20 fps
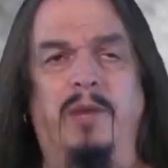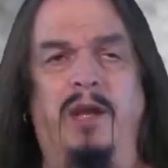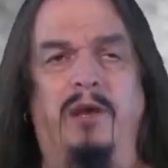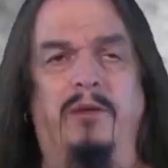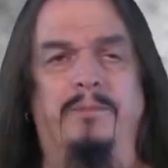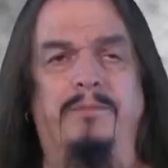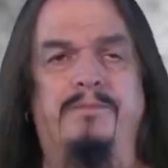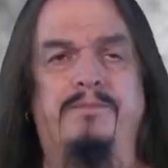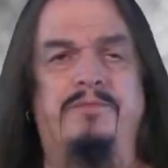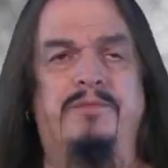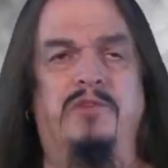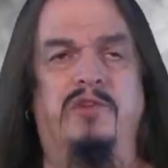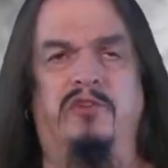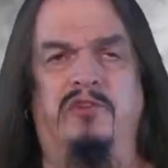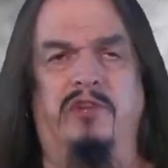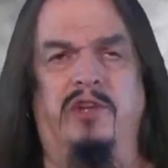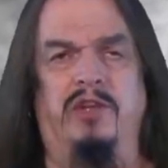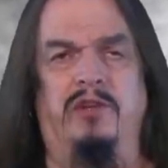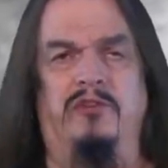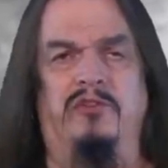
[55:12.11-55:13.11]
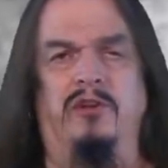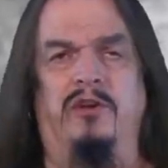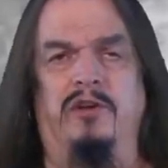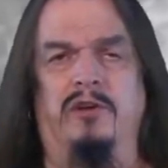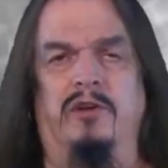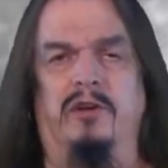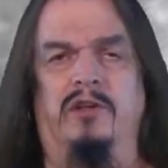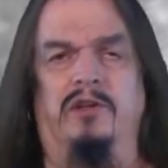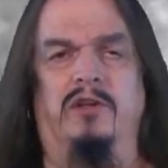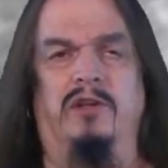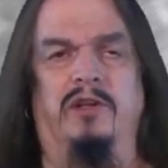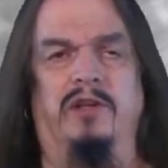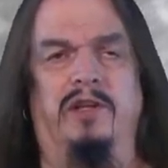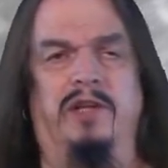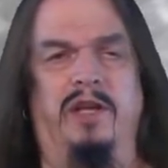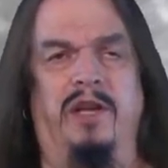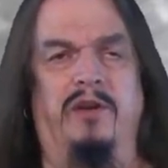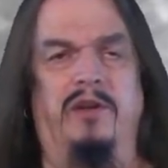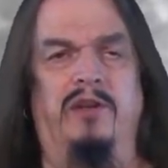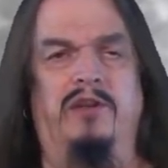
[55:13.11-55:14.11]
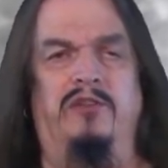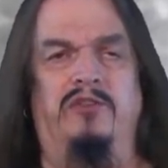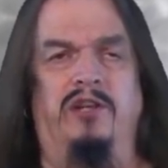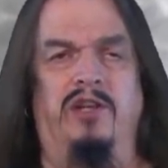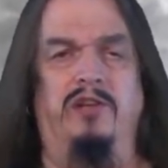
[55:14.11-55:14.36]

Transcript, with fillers: all about. Just like you saw an article on inherited